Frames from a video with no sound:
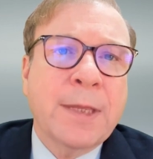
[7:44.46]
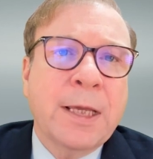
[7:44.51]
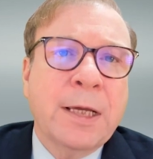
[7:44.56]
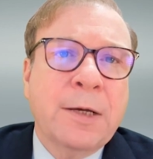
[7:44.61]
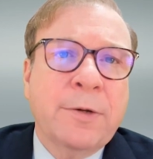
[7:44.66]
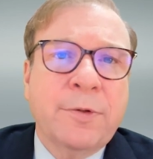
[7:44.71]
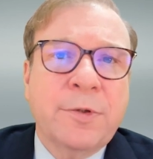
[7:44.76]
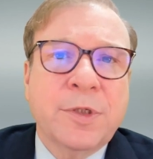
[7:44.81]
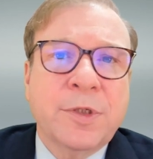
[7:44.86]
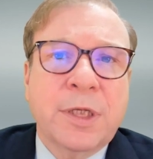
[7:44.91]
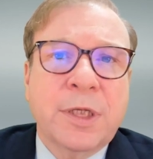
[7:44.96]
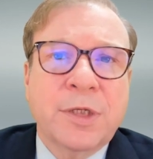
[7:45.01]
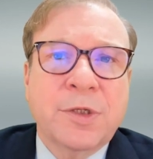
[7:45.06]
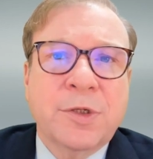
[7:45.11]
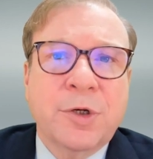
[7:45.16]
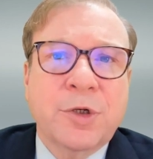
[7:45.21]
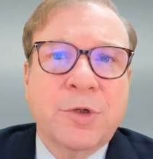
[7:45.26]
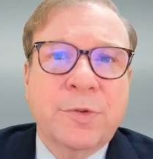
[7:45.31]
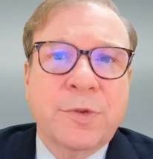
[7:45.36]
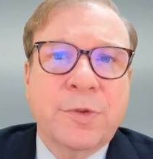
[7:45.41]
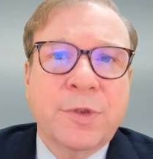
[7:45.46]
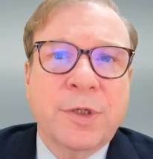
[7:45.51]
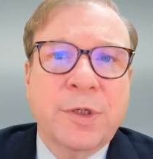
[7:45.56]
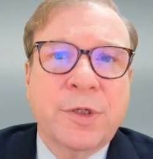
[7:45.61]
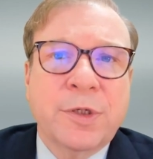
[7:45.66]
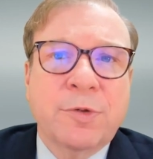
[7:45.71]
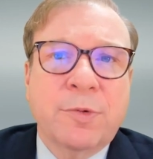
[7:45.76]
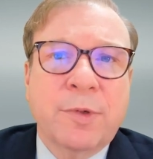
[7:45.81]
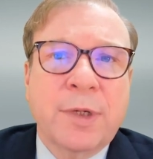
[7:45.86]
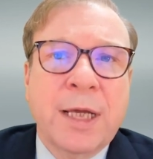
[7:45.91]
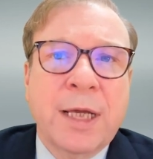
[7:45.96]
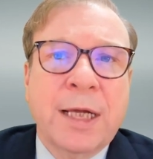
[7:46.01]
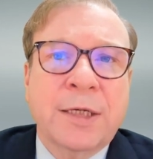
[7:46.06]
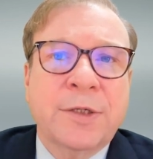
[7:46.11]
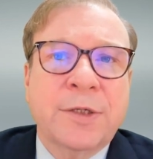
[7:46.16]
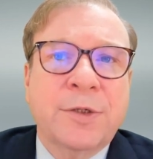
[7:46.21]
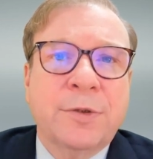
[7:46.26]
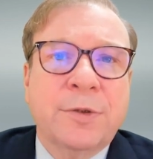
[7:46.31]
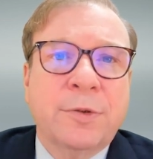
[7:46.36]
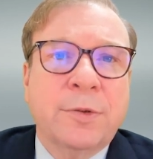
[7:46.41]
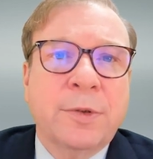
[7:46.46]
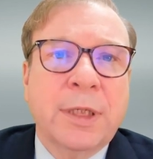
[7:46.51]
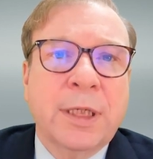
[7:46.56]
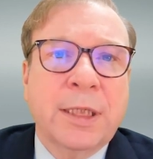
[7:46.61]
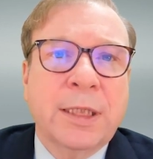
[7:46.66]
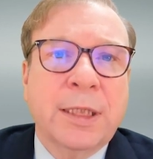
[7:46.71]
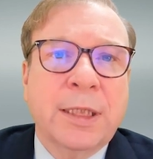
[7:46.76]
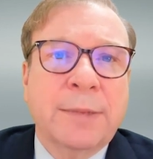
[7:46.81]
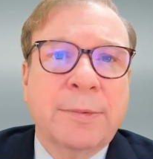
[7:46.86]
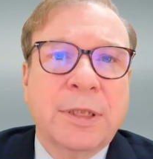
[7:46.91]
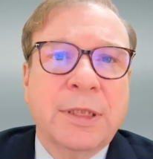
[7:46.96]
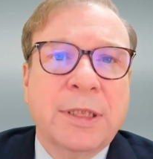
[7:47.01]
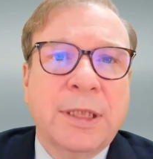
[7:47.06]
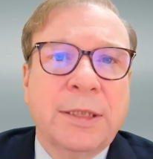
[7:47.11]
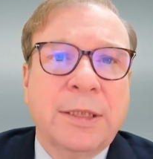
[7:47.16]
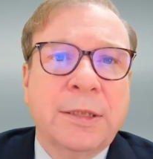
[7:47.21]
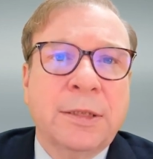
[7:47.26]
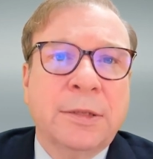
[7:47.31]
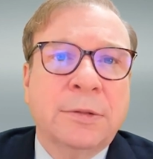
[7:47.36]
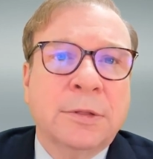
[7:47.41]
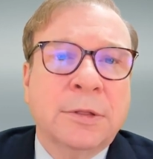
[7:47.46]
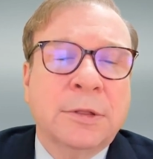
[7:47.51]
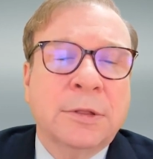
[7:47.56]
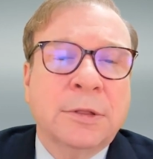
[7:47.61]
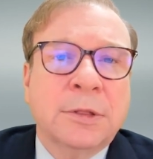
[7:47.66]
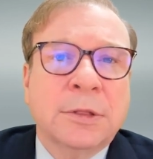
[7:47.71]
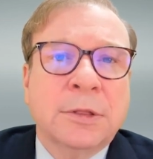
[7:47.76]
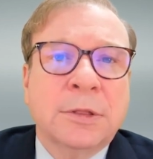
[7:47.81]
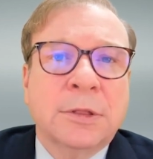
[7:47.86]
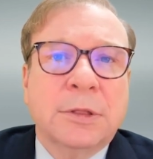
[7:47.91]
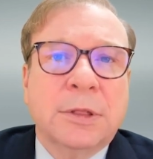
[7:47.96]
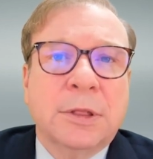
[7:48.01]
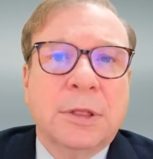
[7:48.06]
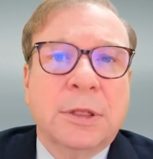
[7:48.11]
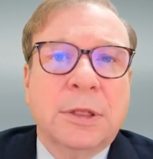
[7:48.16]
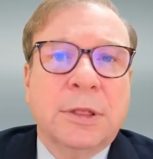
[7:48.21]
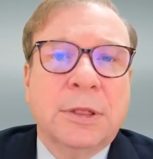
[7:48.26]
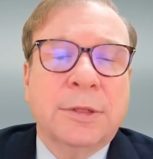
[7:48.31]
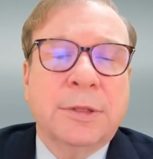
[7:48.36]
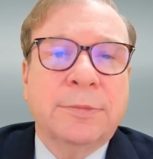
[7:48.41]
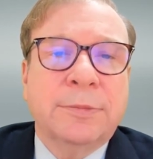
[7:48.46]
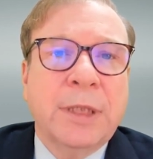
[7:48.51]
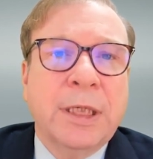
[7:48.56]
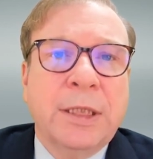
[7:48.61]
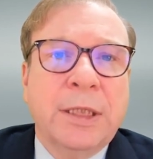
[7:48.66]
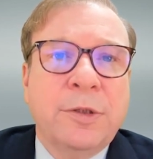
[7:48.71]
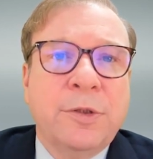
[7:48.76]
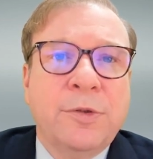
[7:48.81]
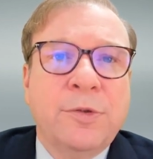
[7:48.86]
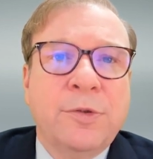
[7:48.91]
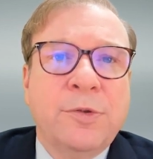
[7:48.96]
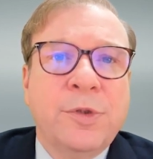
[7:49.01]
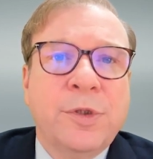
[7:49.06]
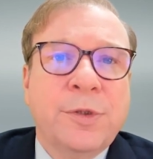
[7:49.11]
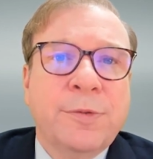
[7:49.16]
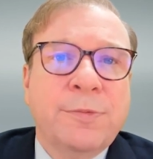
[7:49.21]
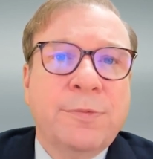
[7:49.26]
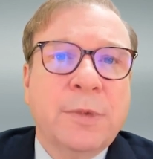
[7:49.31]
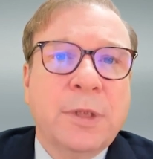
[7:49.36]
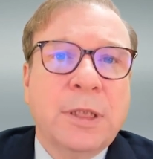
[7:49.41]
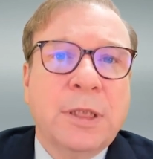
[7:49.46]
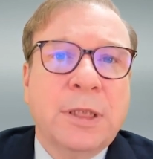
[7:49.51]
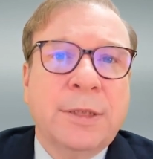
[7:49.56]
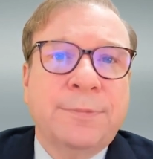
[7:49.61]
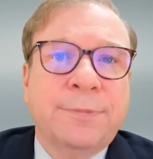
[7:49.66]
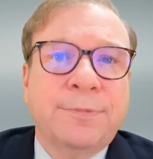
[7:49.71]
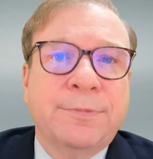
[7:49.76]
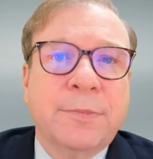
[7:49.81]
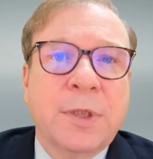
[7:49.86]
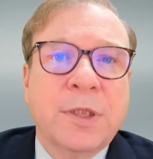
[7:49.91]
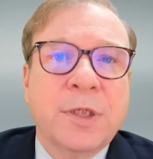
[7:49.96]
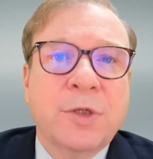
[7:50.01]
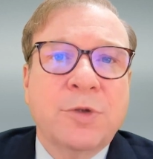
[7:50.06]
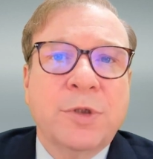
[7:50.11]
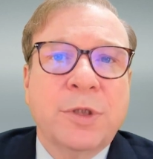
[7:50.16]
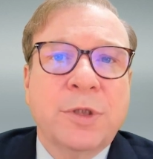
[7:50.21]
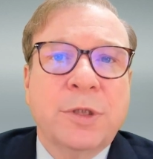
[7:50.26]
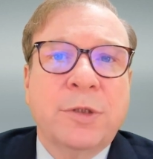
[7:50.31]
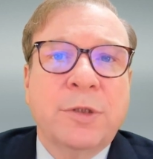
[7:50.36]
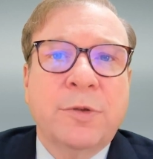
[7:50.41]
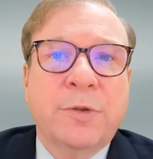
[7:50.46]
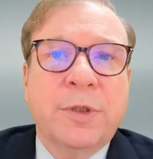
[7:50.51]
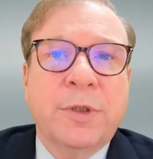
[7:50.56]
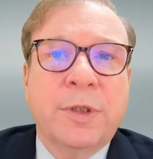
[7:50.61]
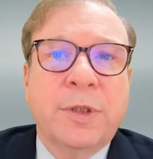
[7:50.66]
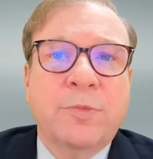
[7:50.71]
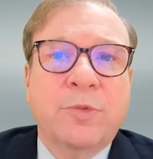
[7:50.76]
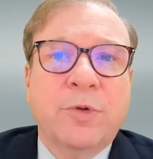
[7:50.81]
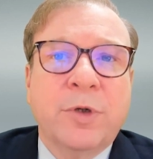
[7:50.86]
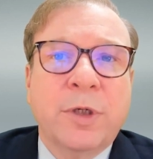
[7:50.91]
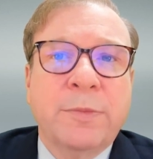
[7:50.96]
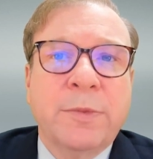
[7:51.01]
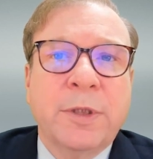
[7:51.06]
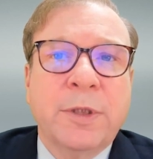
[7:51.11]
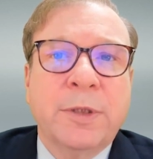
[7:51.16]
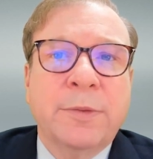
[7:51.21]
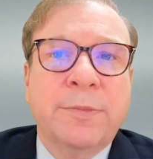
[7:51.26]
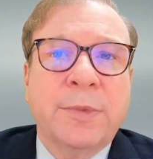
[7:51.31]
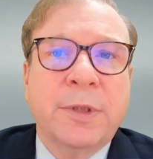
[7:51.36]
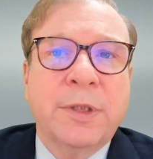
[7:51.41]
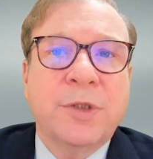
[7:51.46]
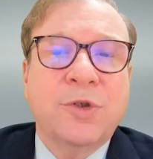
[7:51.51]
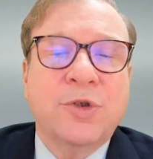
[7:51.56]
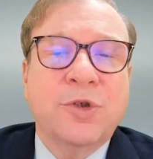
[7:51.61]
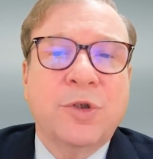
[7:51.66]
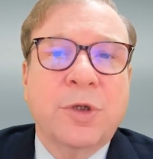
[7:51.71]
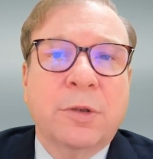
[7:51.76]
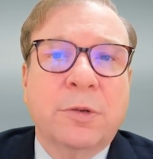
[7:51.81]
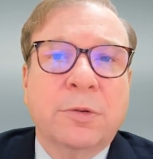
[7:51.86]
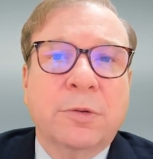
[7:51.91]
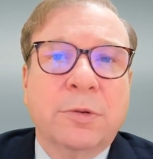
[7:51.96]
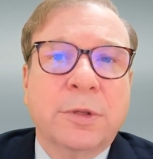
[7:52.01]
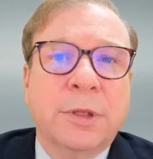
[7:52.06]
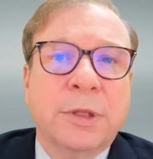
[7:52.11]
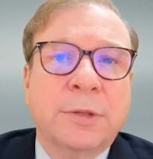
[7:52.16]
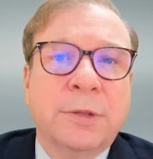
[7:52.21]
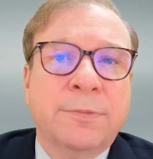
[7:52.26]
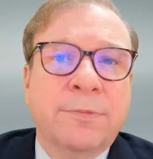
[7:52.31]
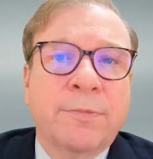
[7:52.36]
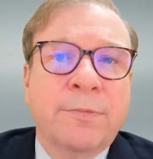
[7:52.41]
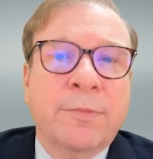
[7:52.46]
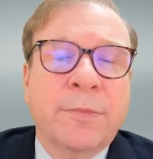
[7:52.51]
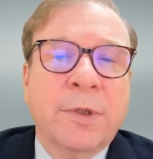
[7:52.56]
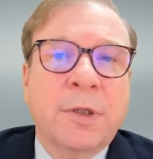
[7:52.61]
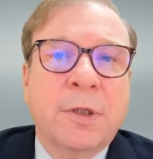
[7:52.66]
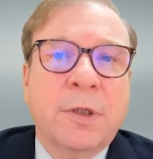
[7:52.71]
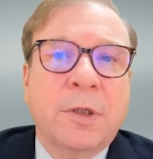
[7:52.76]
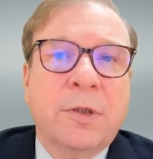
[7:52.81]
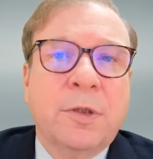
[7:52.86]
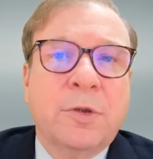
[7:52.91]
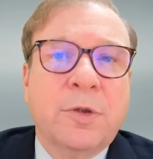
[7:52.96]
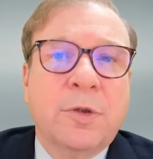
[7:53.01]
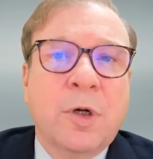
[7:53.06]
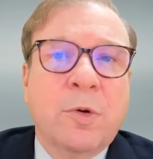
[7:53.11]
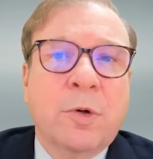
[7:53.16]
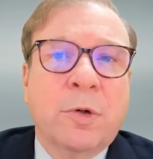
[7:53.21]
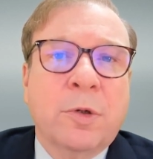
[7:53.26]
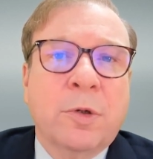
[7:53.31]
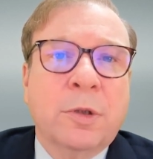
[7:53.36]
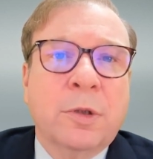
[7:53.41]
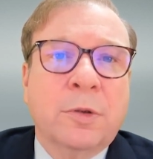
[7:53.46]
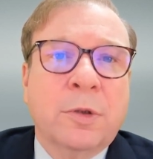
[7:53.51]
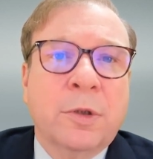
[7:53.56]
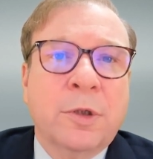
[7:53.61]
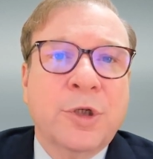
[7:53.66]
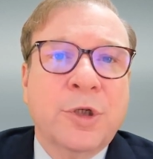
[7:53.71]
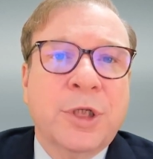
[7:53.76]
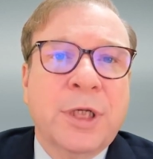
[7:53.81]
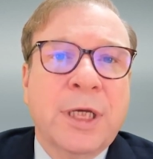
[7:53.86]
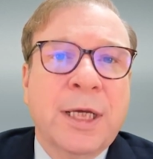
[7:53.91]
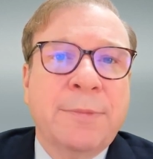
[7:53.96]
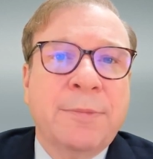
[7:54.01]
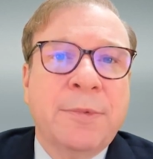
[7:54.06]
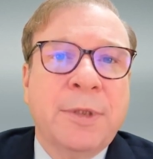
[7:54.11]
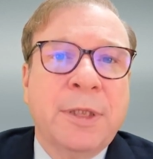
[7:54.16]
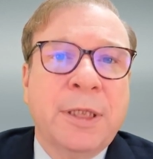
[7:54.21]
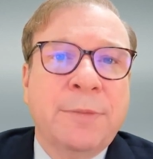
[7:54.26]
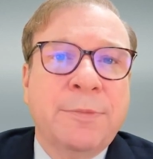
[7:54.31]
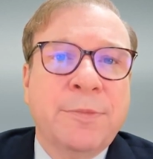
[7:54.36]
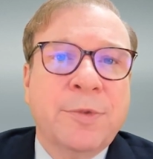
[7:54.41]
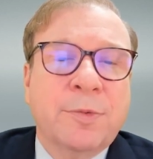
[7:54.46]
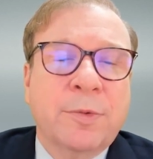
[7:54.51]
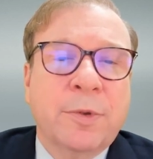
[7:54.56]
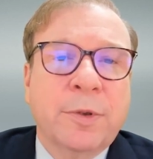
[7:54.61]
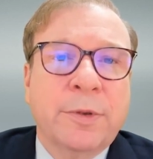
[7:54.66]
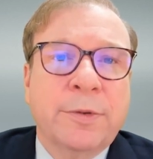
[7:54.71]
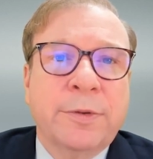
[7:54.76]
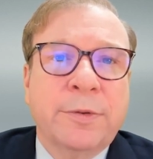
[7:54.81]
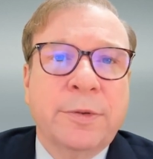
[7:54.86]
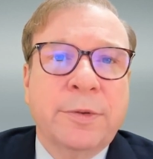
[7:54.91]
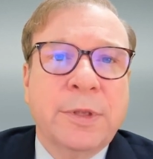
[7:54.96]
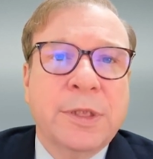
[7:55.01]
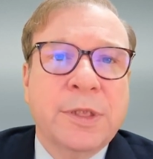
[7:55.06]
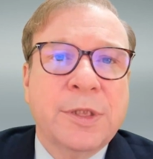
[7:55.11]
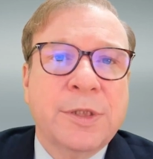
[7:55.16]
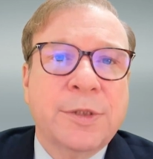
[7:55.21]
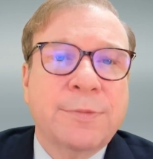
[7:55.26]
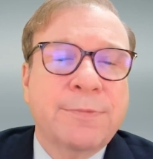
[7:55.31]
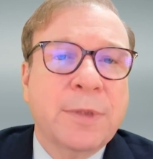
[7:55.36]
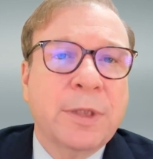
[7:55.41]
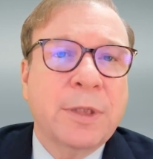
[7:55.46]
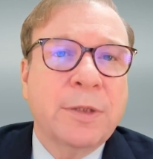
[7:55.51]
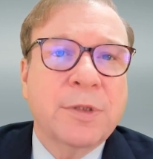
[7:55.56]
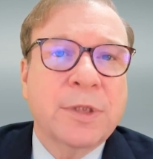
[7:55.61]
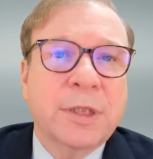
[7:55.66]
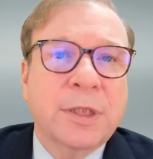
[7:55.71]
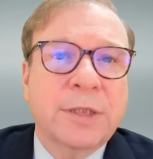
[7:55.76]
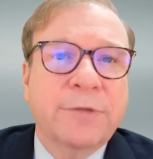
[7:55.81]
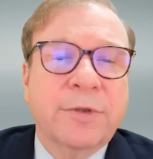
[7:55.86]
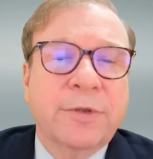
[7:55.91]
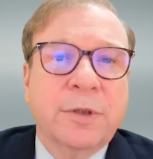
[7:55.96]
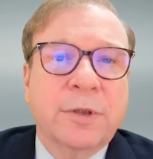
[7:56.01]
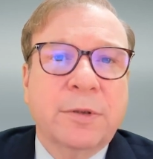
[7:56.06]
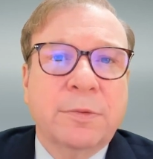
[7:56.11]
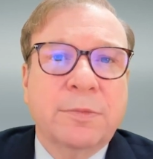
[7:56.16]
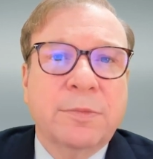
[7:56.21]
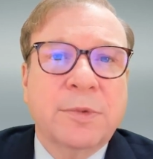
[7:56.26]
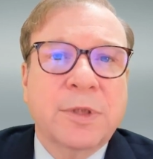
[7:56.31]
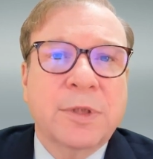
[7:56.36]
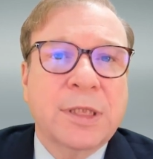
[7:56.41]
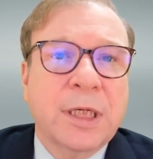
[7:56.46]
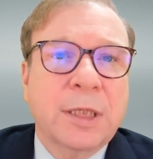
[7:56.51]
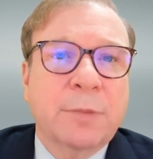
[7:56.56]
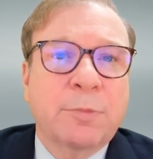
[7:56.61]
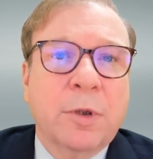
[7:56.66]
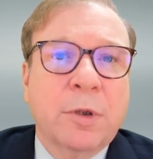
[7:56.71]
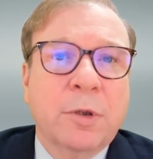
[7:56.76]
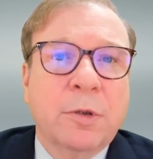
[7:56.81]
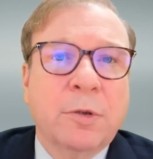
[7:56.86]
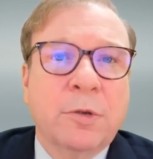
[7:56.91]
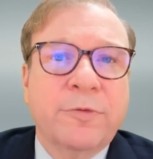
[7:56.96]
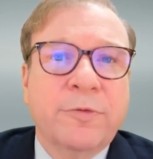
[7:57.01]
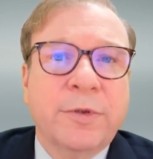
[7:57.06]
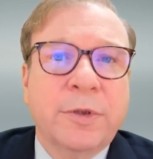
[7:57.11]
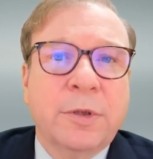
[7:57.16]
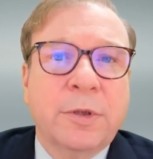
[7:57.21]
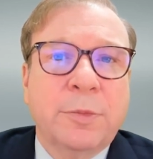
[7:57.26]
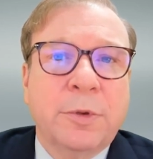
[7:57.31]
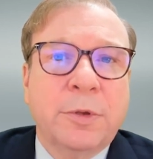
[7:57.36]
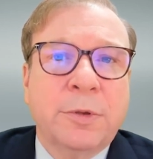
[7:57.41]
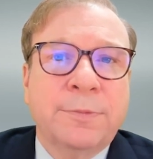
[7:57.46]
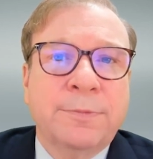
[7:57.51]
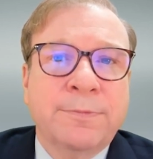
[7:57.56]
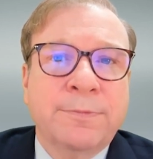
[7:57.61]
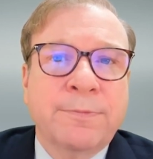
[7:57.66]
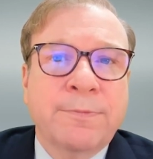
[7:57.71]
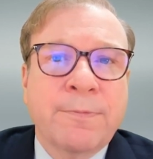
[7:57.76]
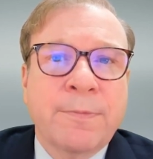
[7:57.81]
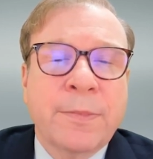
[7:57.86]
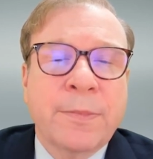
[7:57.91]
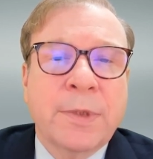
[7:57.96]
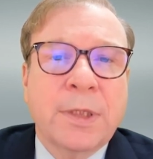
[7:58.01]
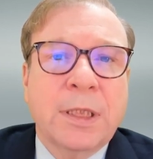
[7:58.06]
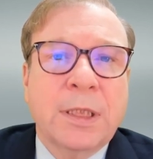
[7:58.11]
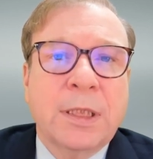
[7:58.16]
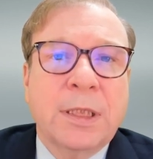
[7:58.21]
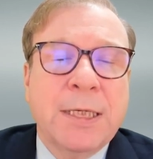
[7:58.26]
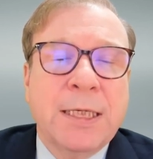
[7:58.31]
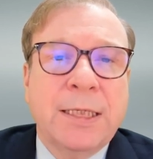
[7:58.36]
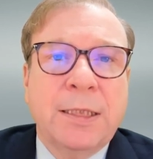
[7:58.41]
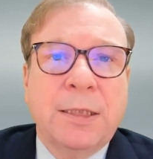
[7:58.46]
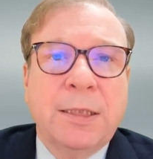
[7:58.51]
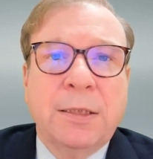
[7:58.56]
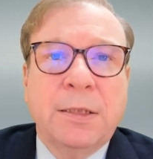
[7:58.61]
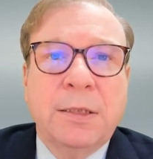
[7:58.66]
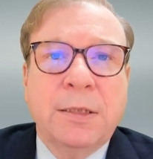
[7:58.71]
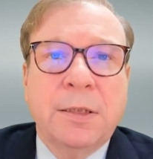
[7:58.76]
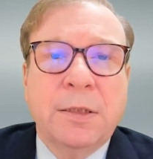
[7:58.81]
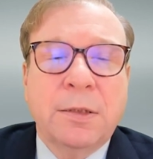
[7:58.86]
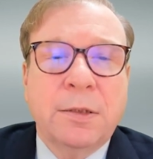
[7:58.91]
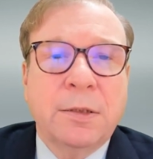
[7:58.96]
how those constituencies react to economic data and news. It's interesting to note that the premium is generally lower on large cap names where there is significant stock borrow available, and